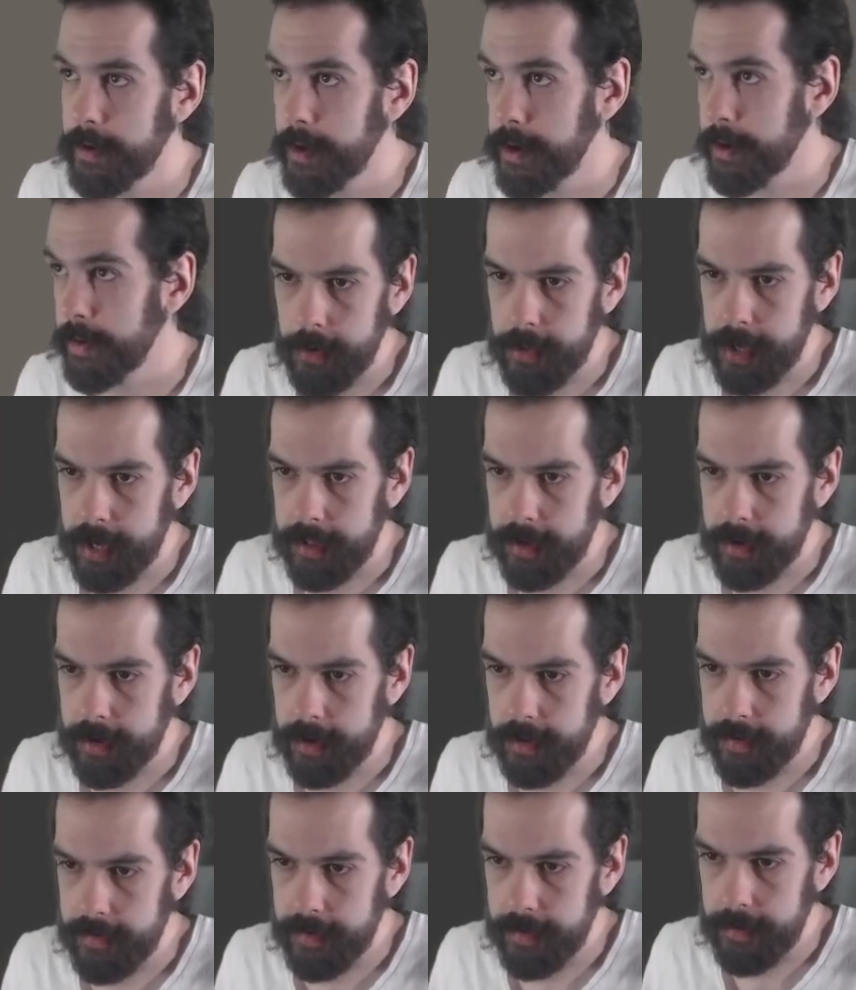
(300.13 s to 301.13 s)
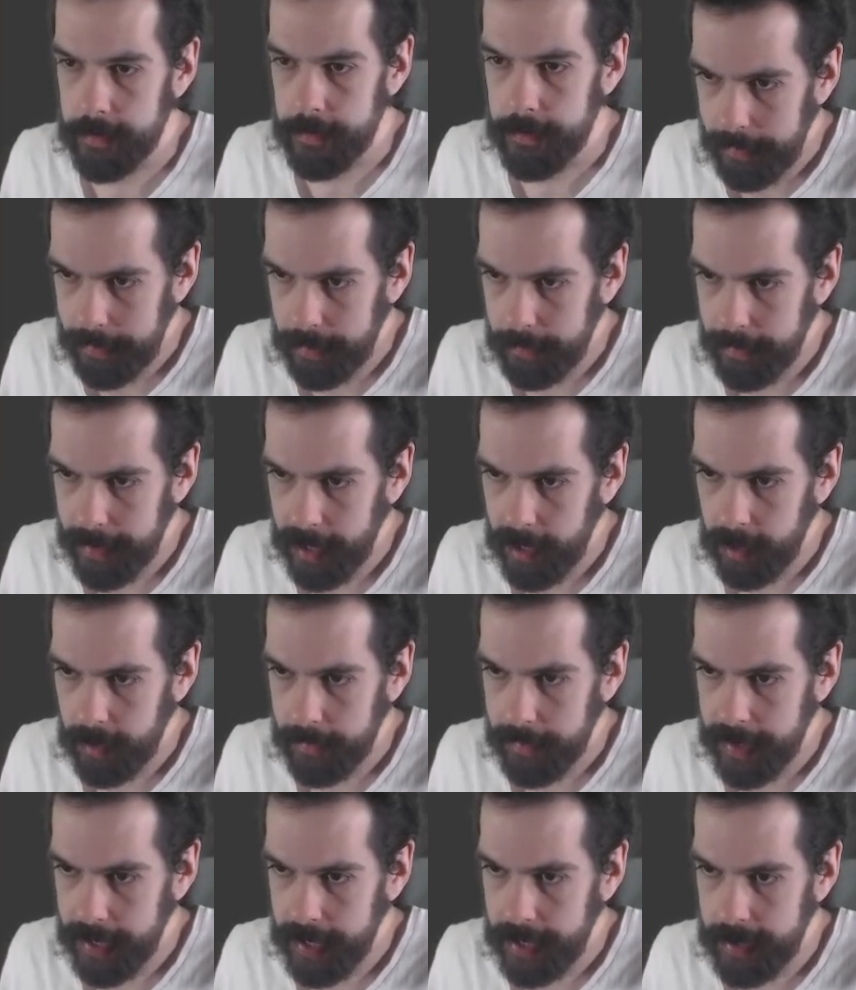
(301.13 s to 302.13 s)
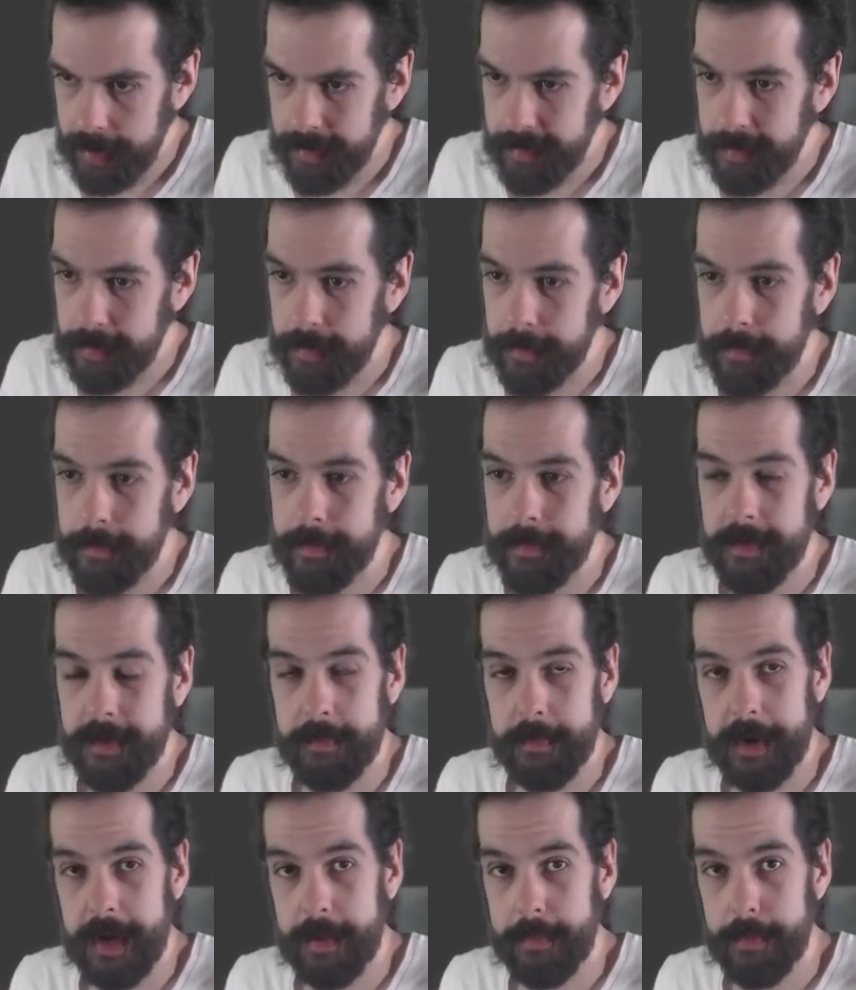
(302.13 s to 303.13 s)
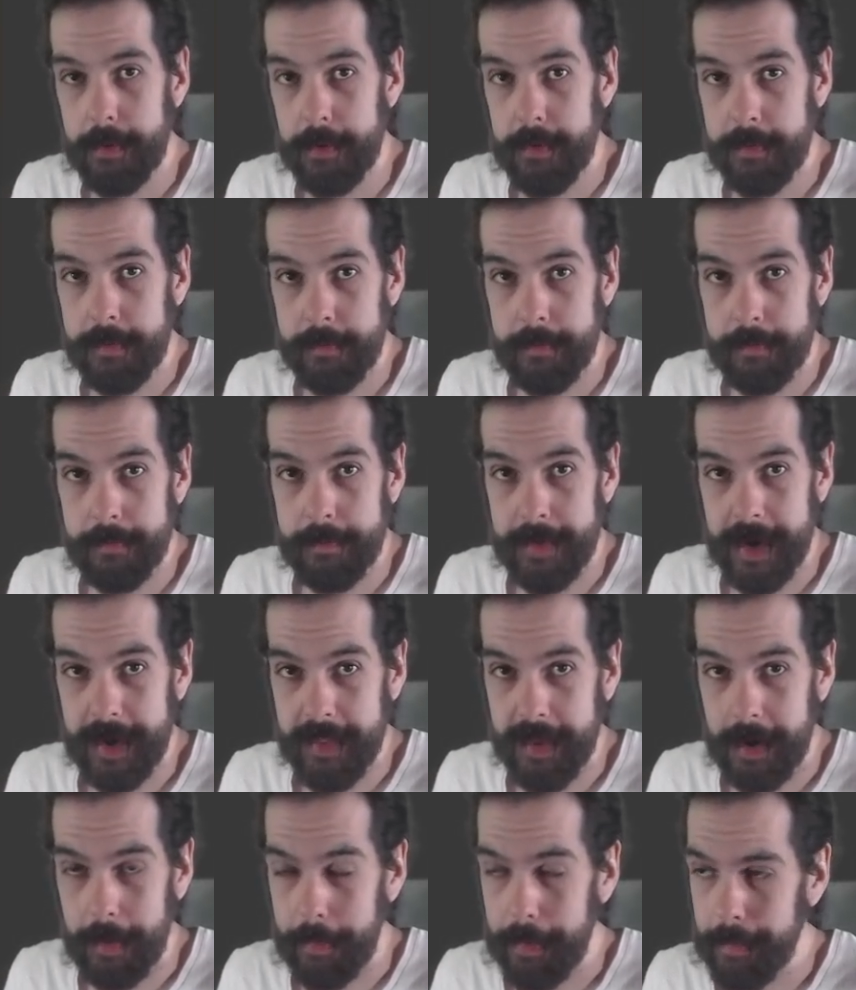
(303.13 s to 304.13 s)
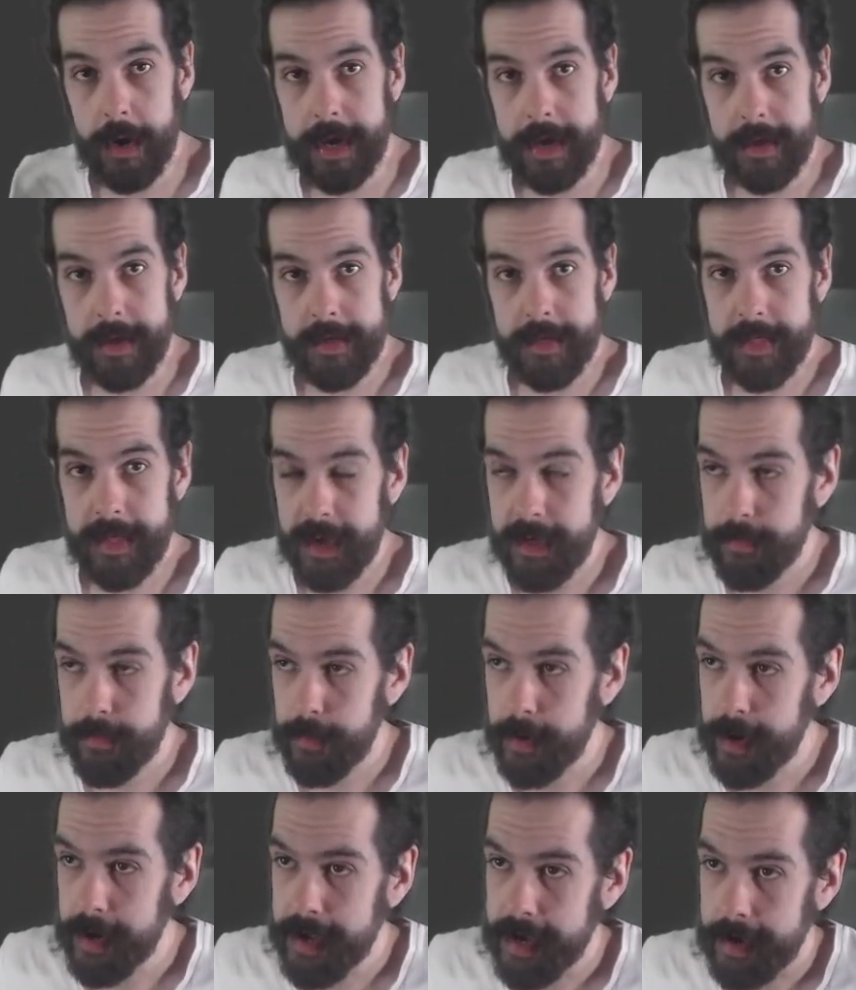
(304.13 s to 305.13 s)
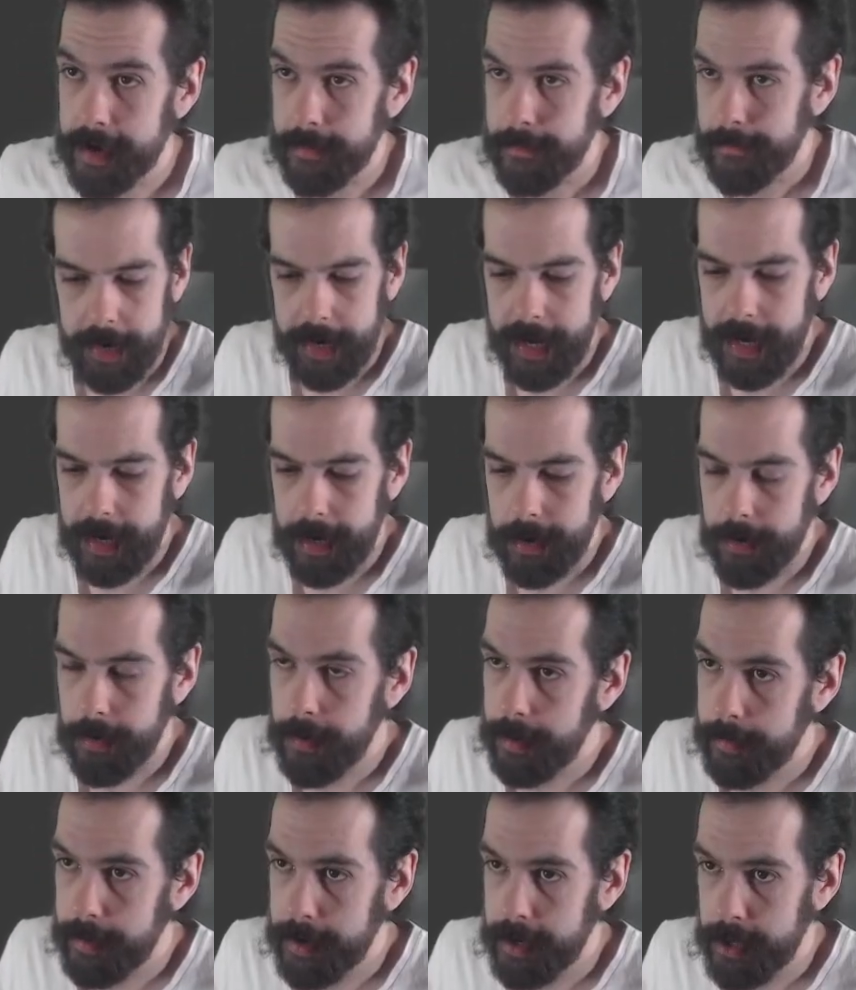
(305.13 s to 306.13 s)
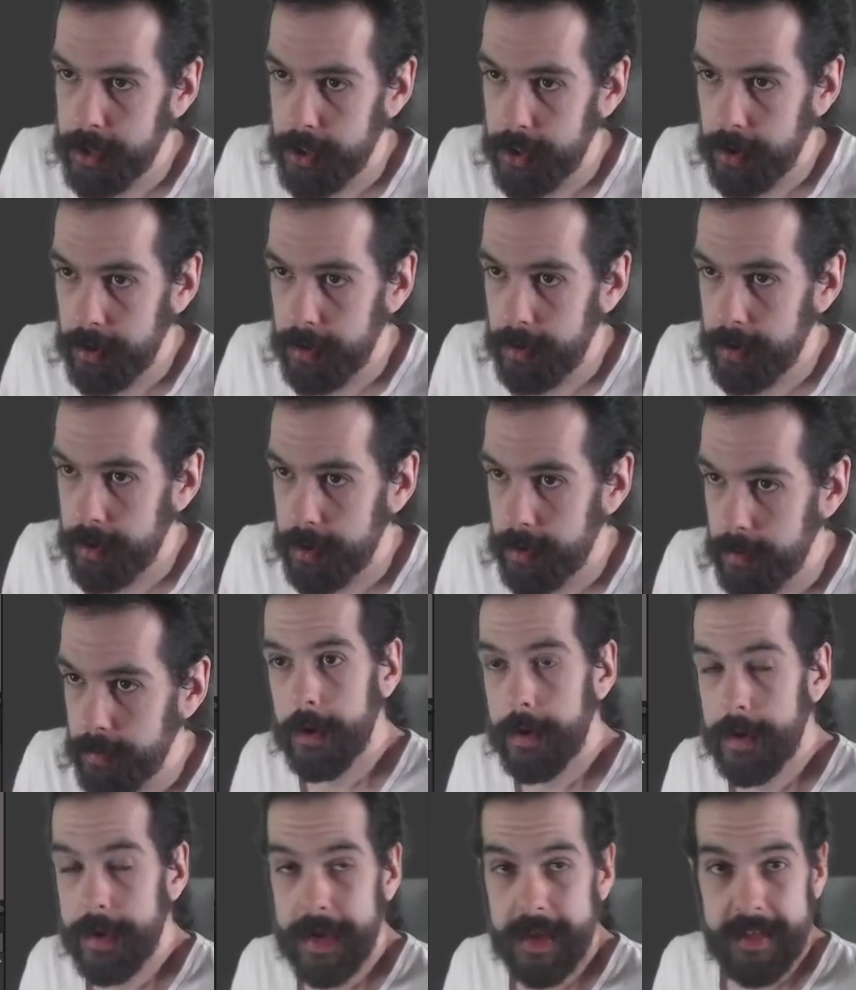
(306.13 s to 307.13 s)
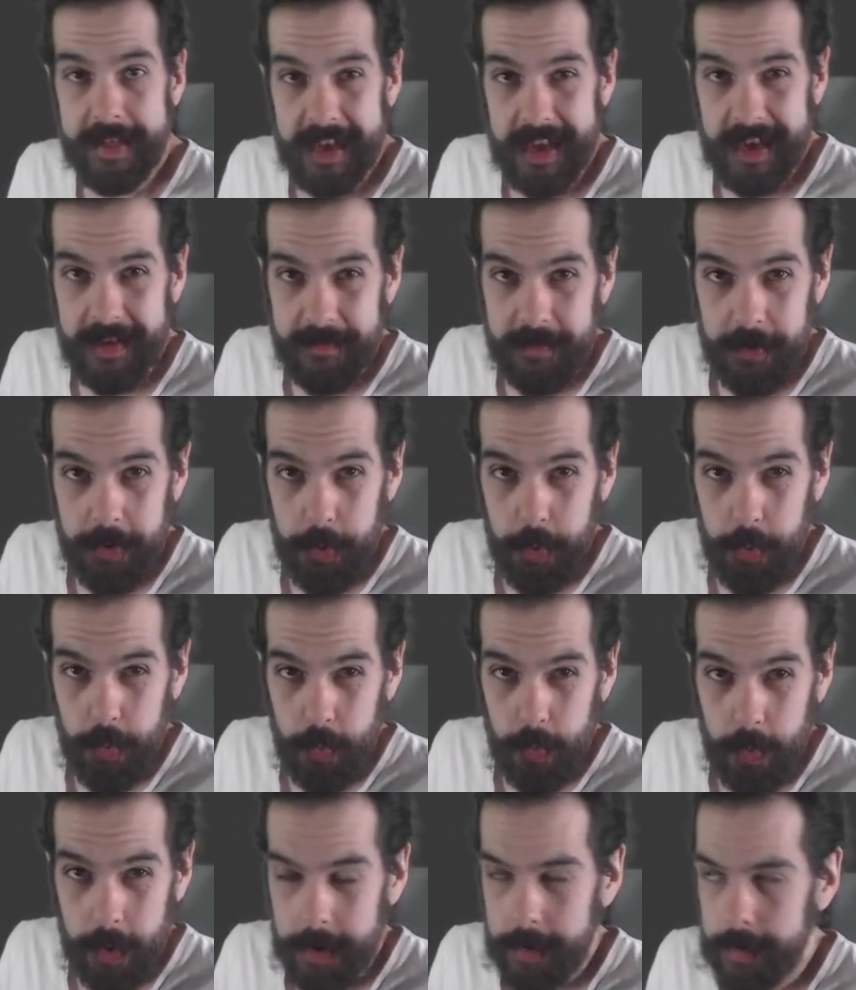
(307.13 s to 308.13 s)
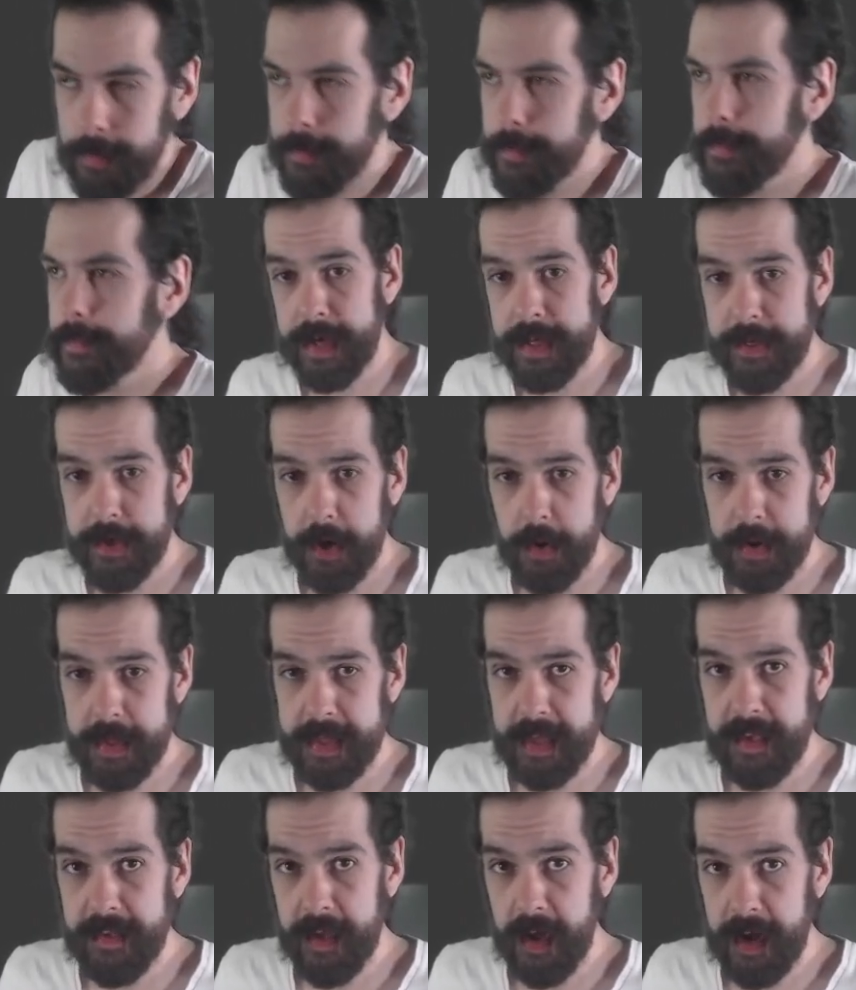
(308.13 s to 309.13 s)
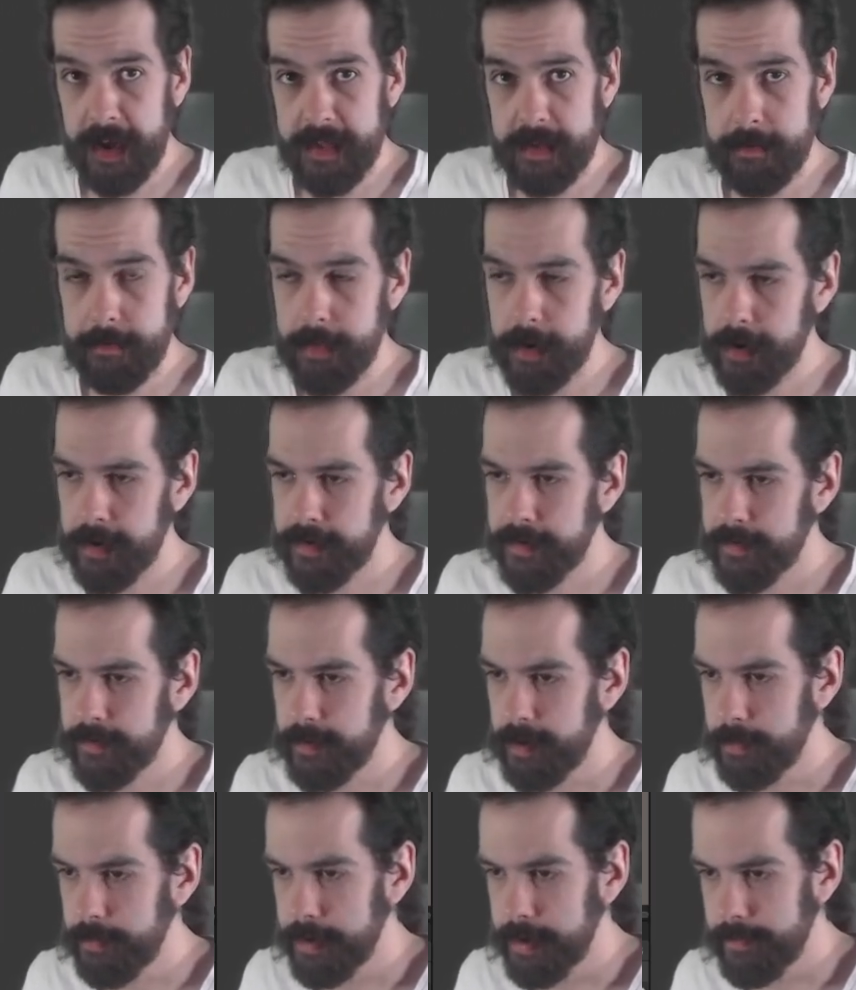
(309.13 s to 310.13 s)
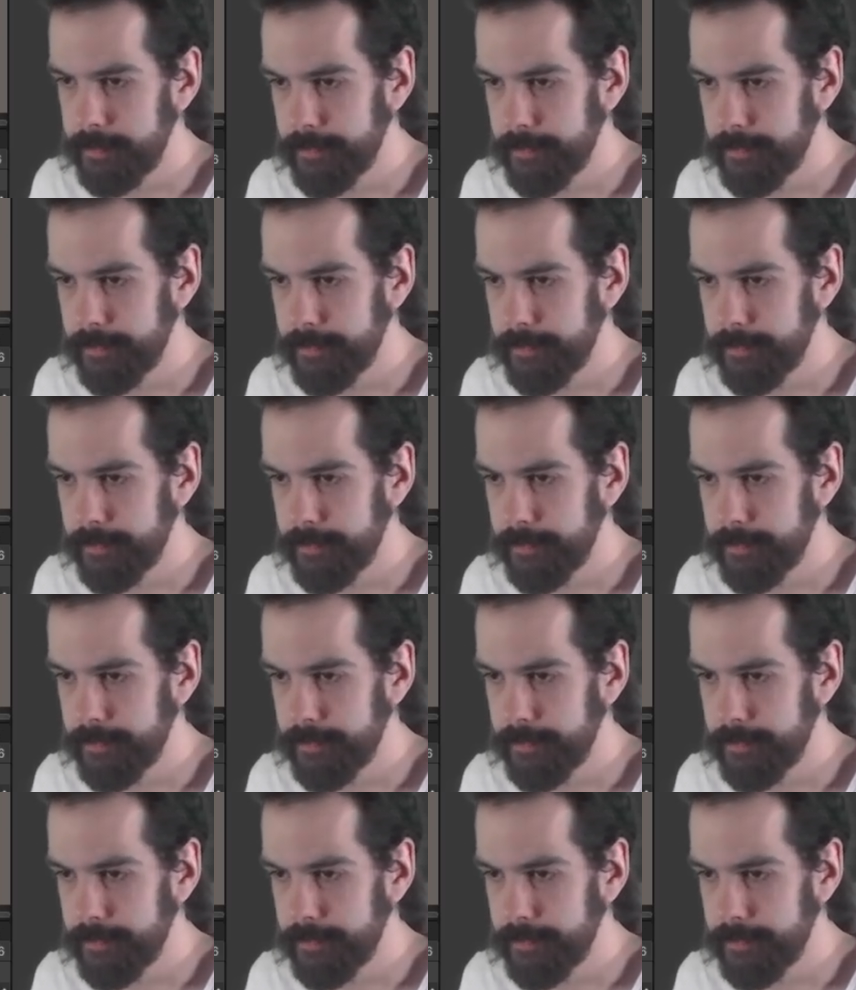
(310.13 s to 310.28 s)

gone. Go check the console. Weapon power up gained. speed boost picked up. Great, so that is working. But now I'm going to show you where it gets even cooler. So let's go into this item box script.